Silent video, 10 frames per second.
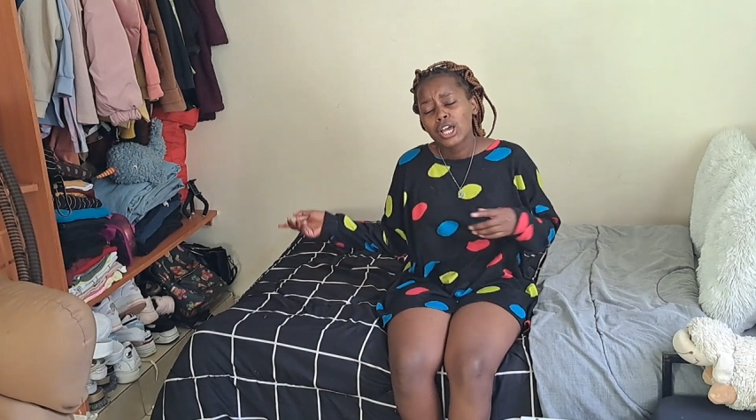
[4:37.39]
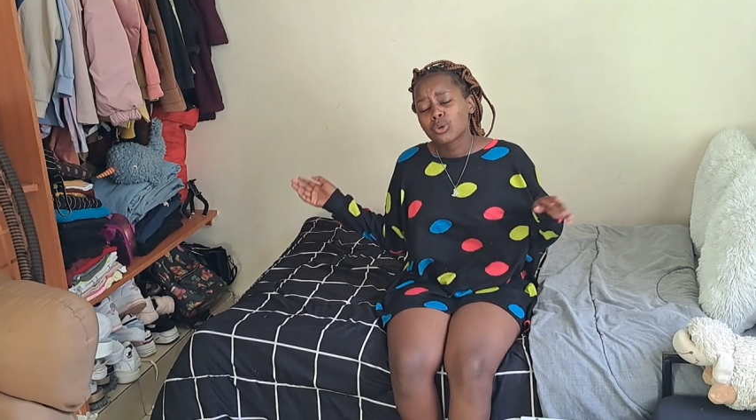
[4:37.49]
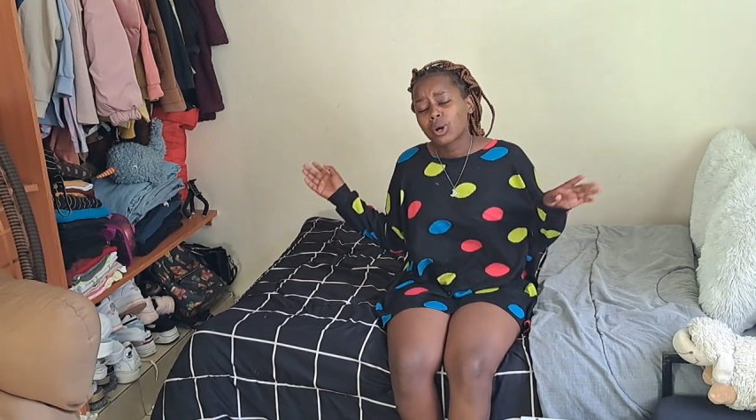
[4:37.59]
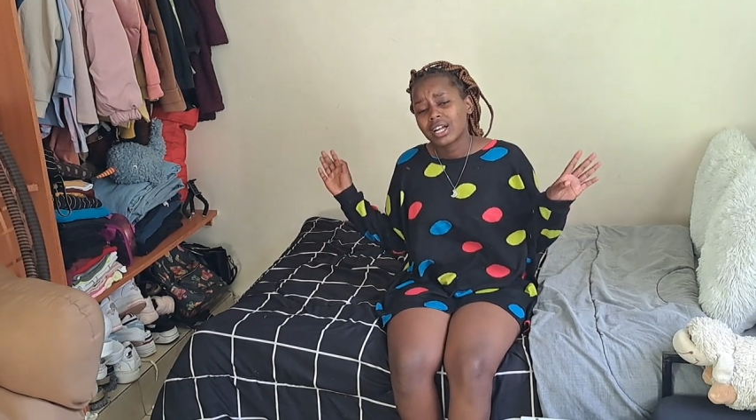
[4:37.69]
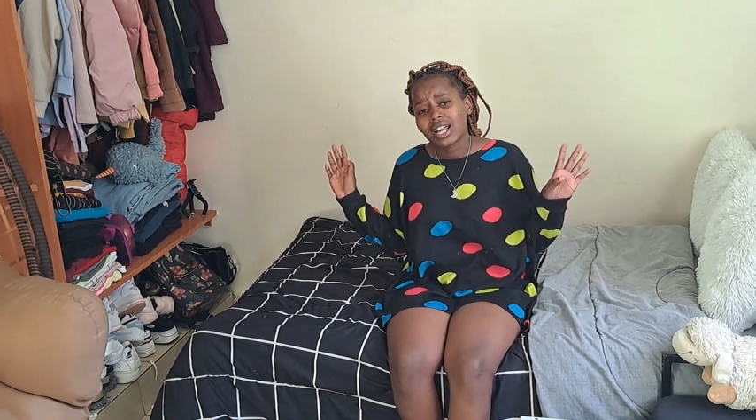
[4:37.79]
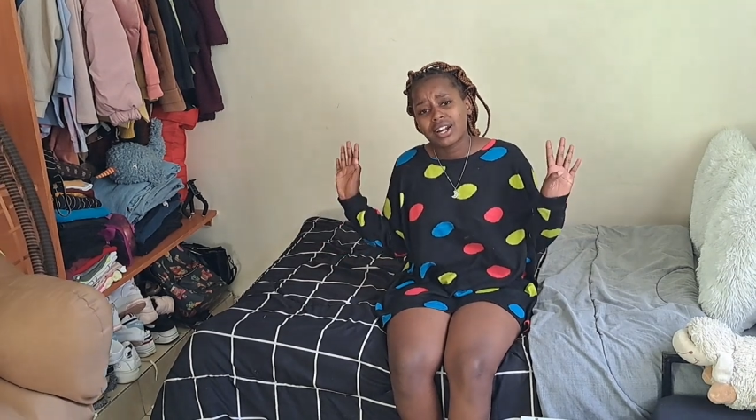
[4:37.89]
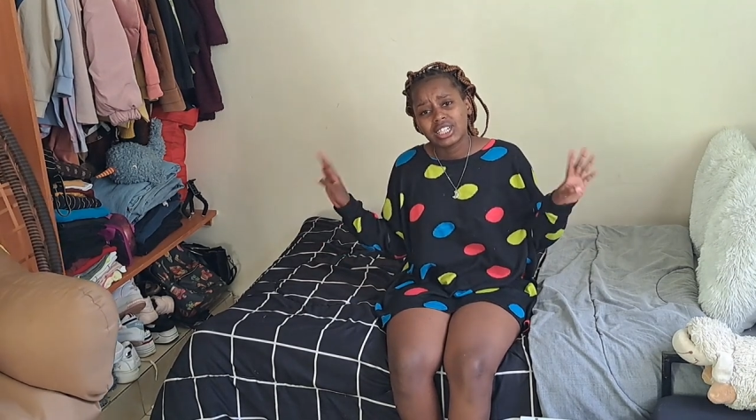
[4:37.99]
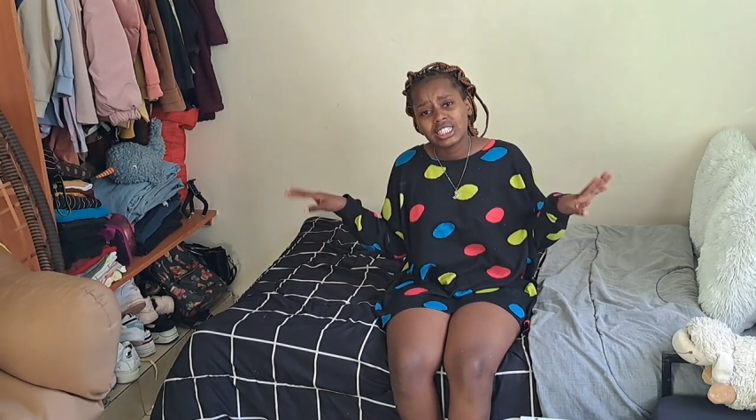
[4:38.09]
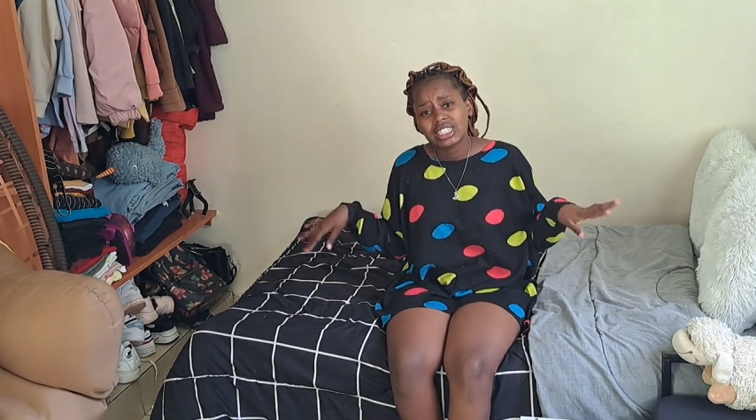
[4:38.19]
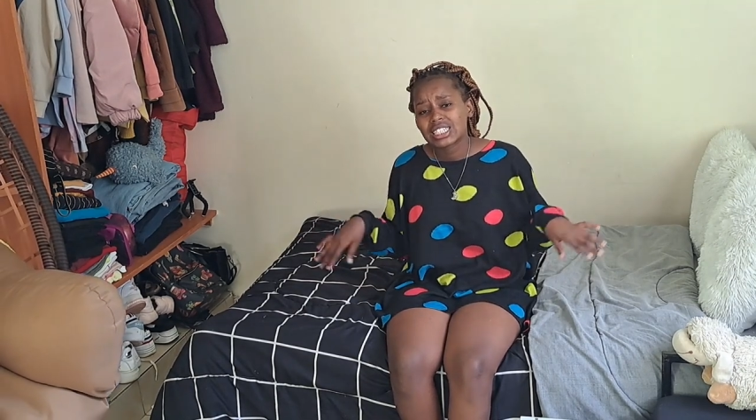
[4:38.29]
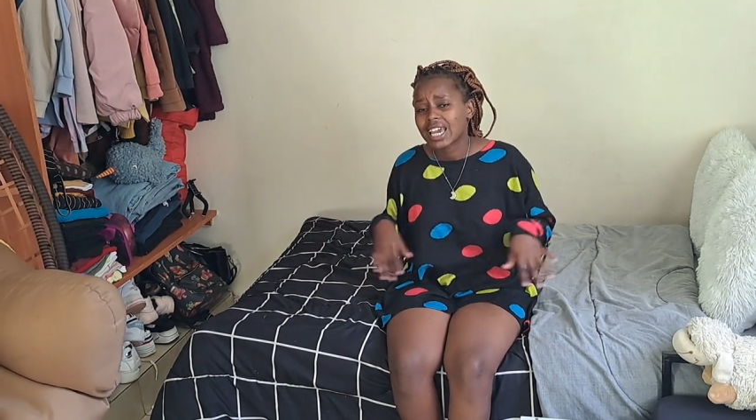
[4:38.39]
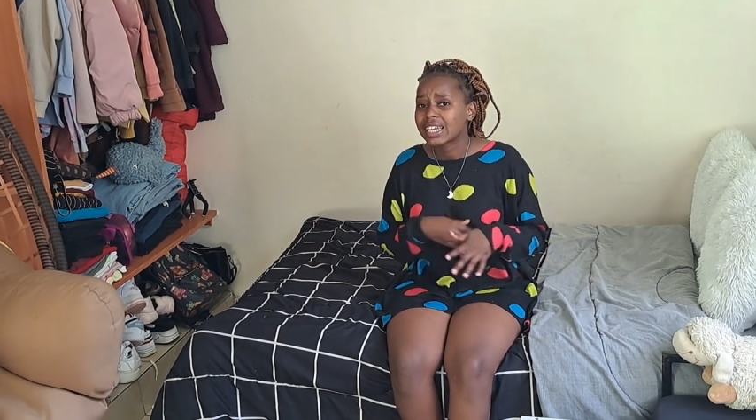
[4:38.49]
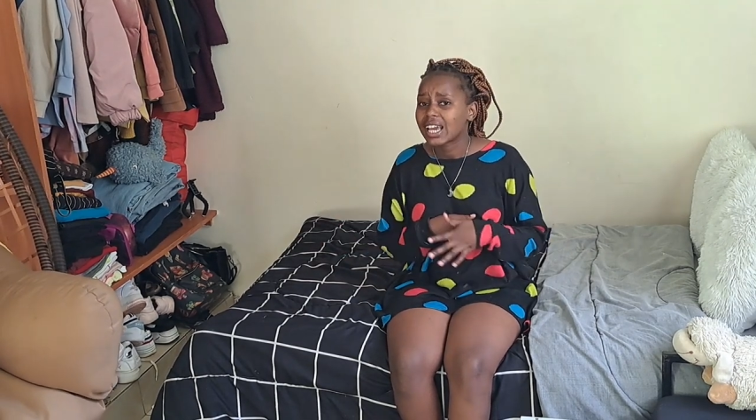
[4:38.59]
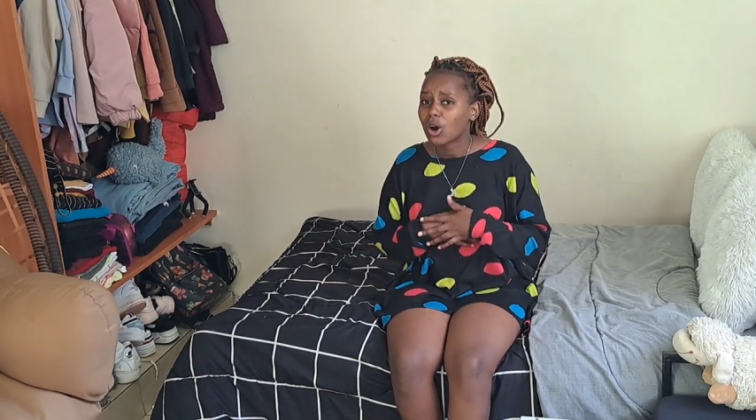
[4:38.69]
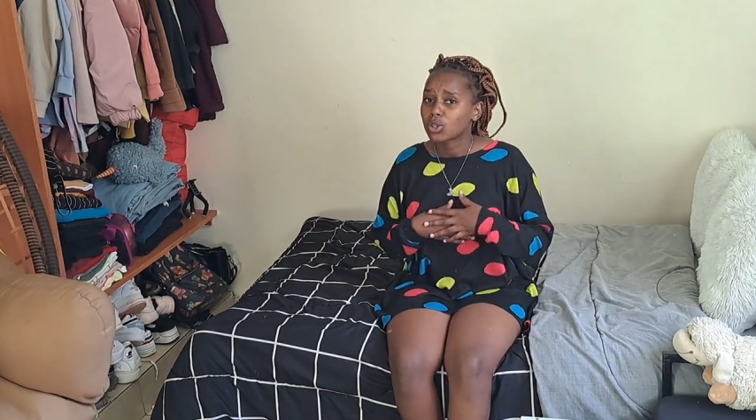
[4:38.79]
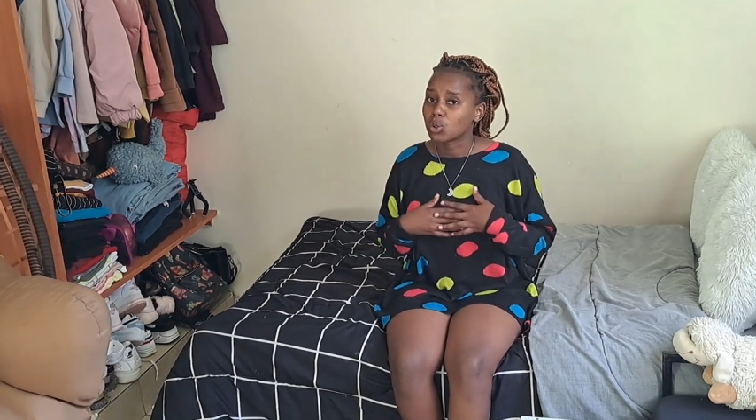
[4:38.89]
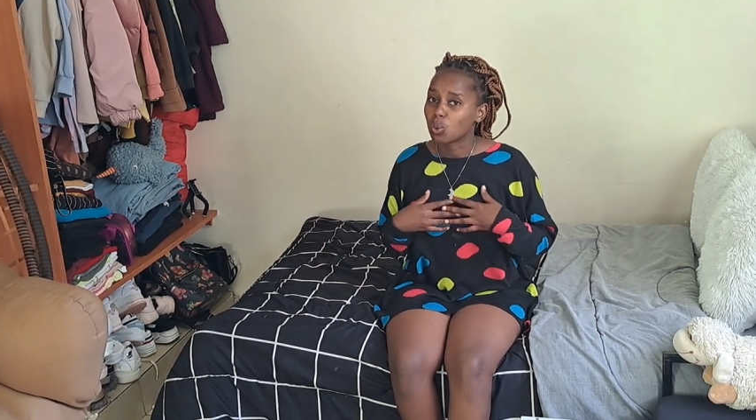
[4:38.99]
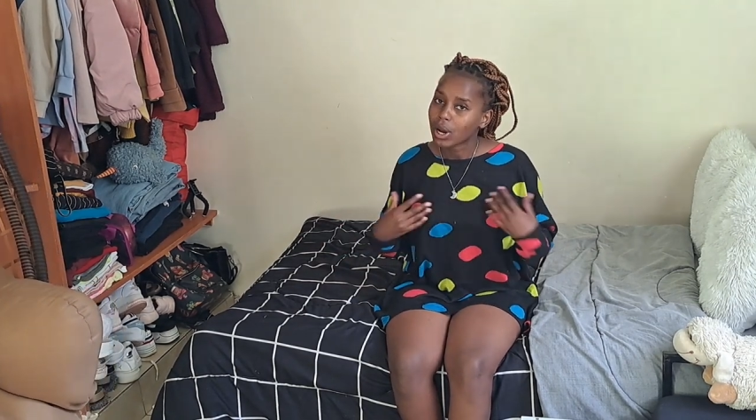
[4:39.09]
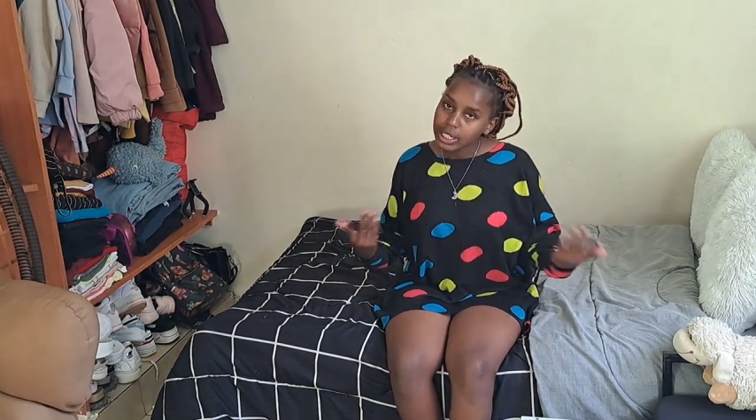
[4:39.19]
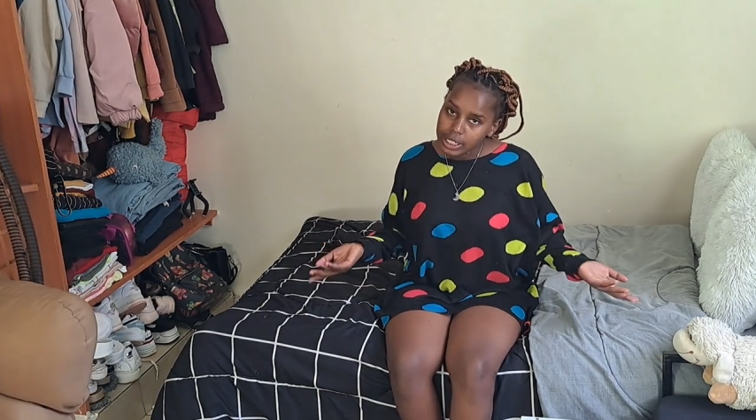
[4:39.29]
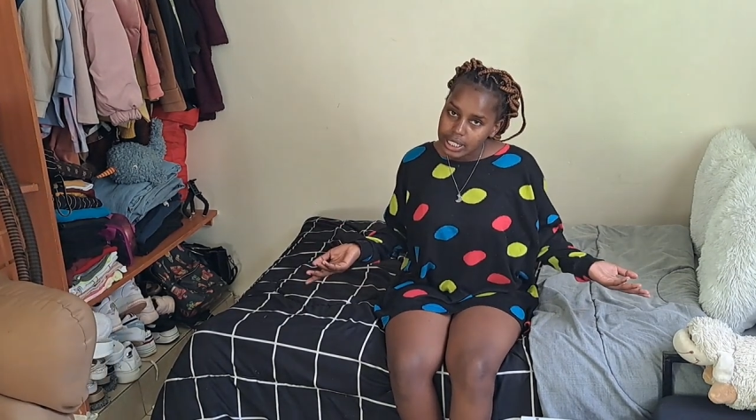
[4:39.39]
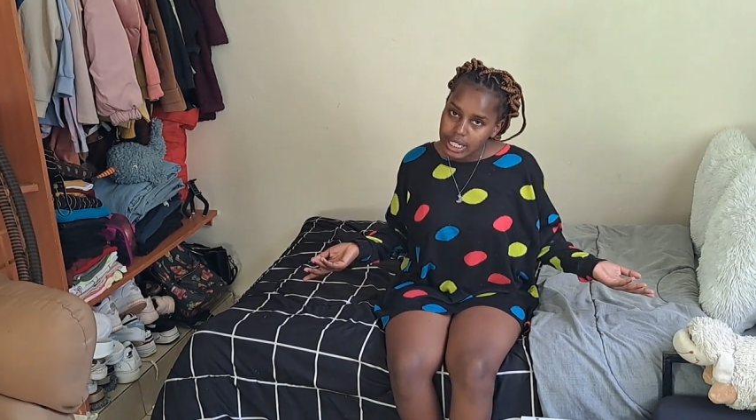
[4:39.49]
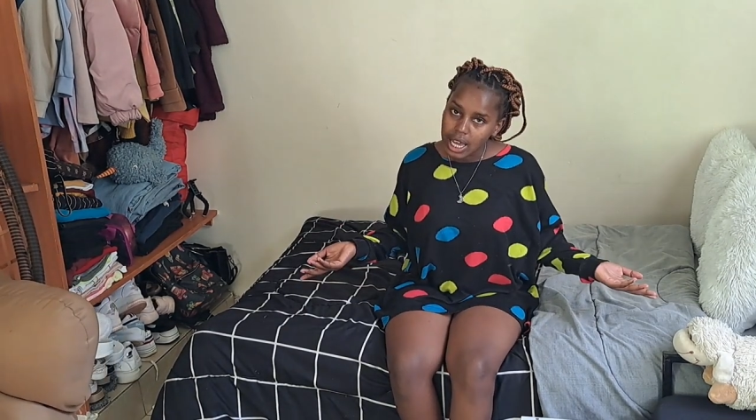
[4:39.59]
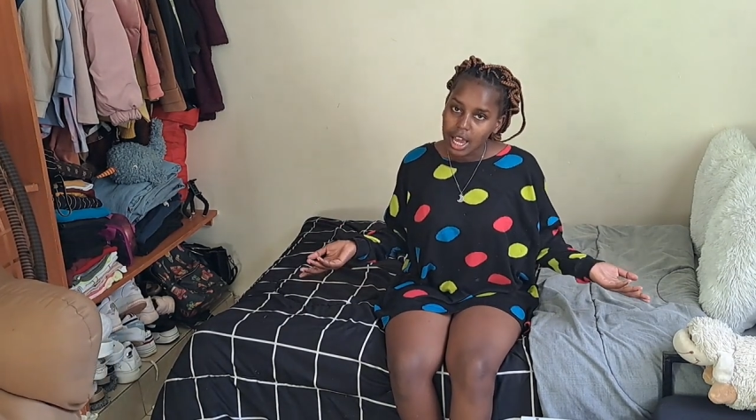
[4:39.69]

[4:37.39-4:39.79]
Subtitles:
you can arrange it anyhow you want.